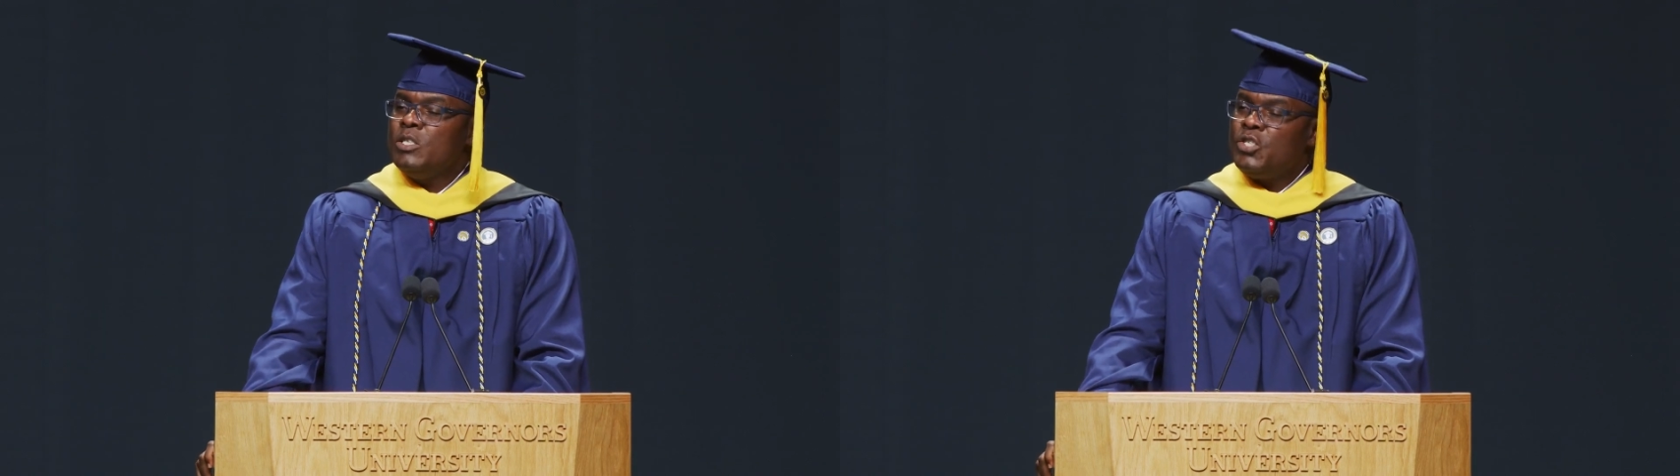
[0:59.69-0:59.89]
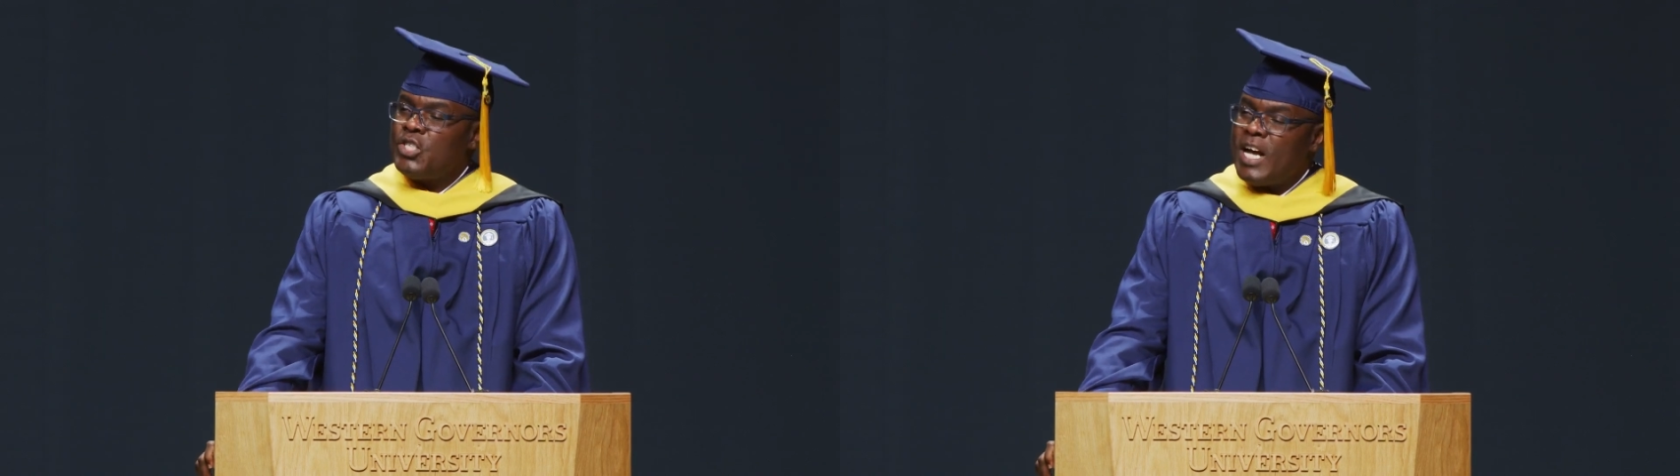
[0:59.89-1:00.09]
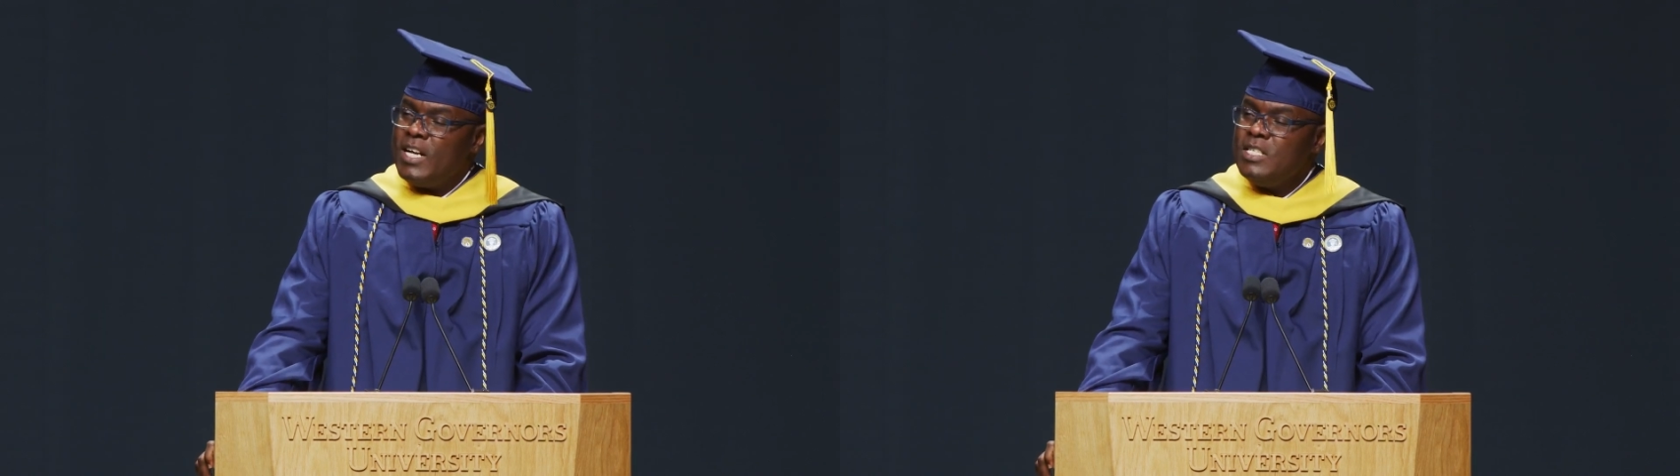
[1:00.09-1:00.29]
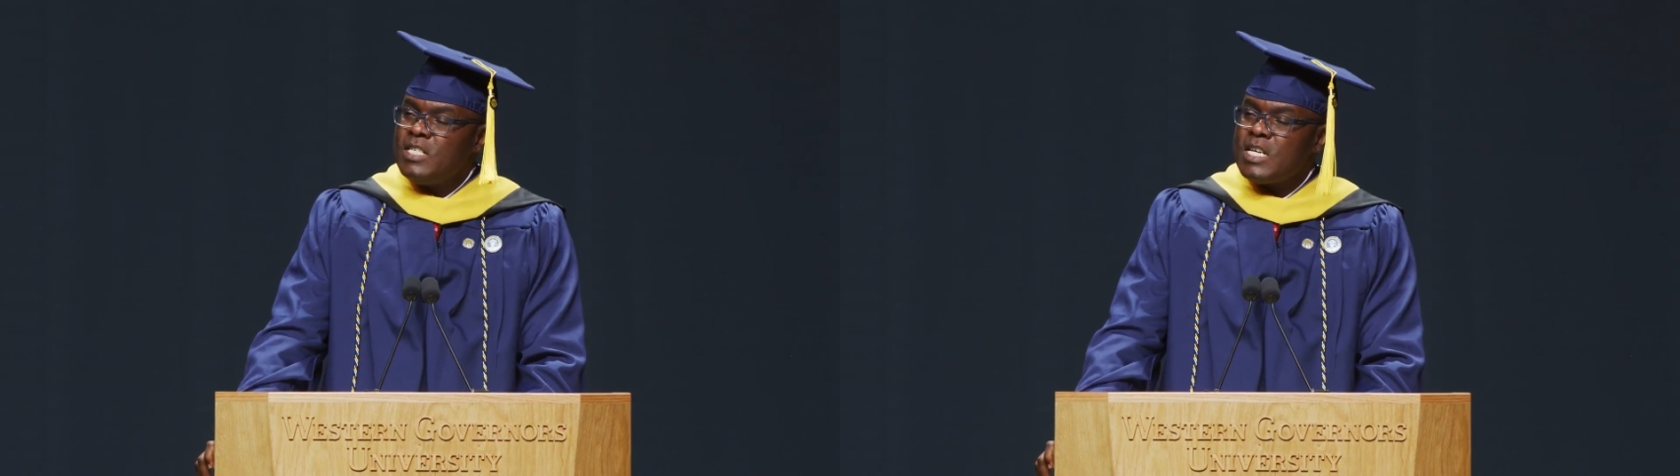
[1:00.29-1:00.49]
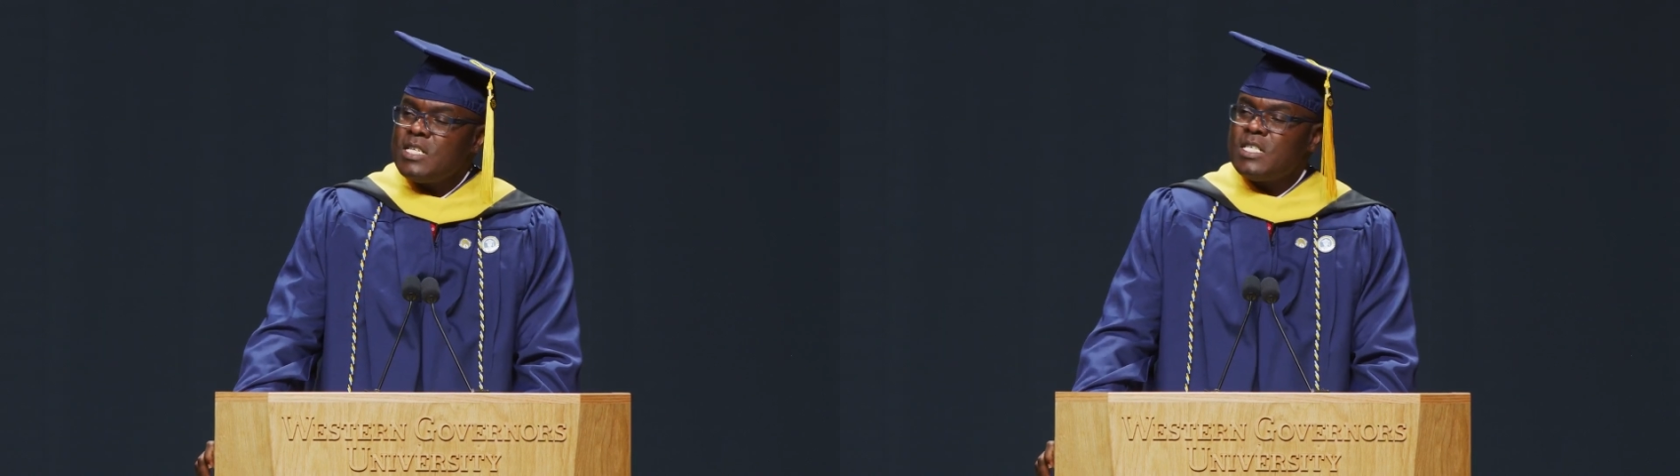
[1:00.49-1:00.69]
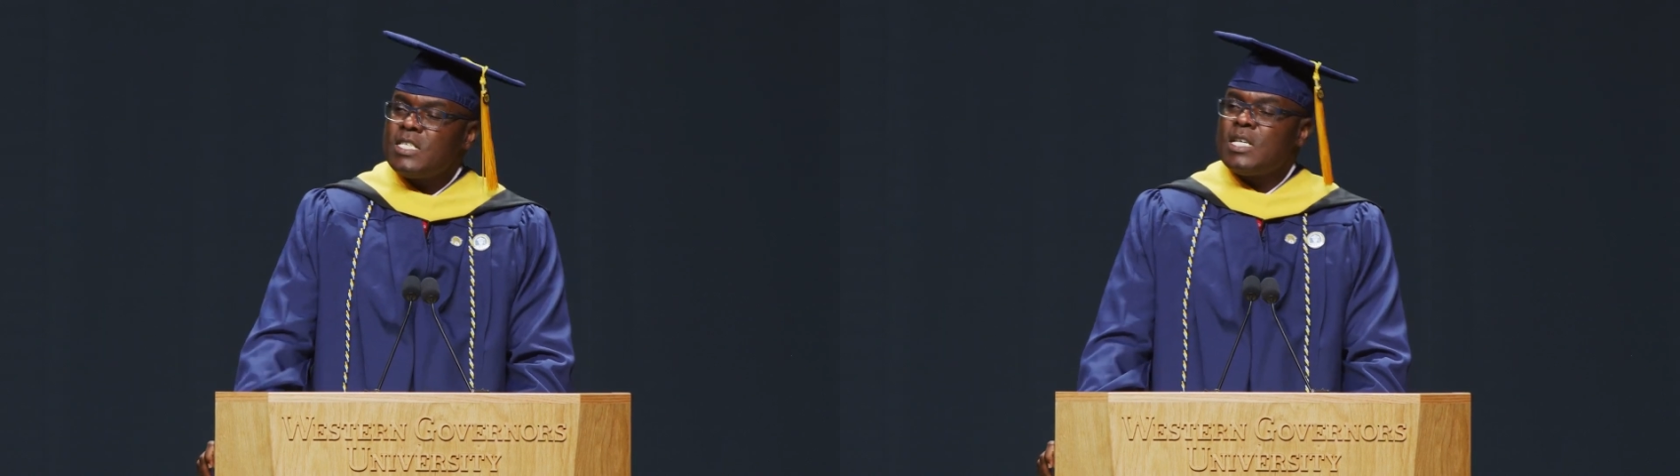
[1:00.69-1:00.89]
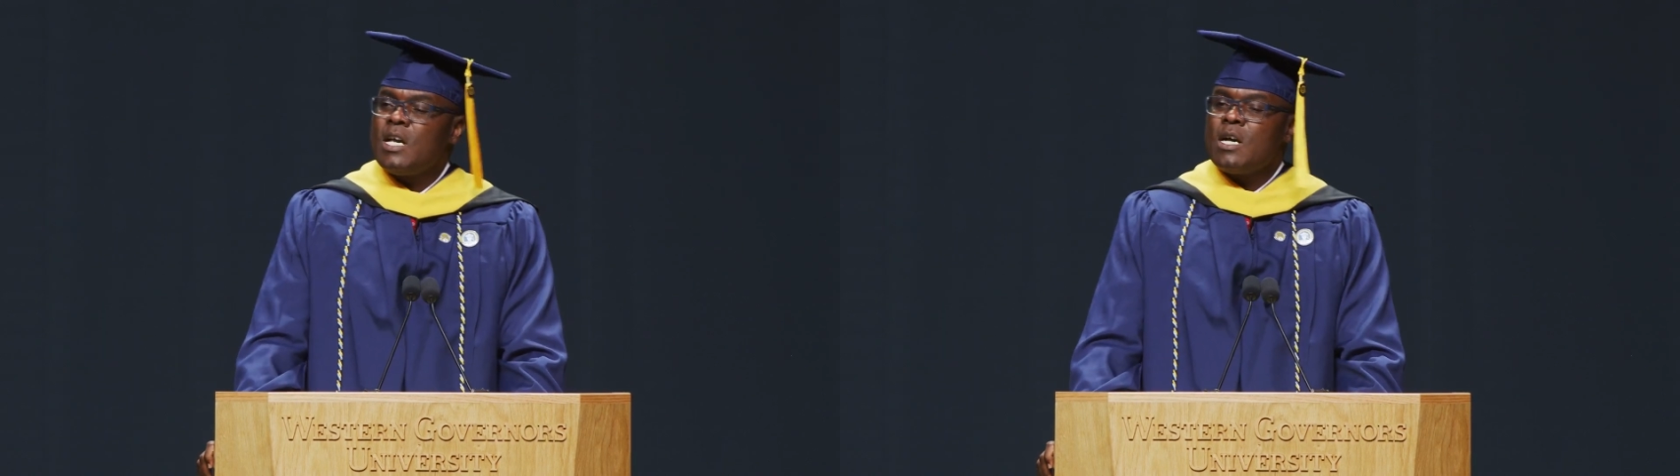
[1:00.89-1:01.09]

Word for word: challenges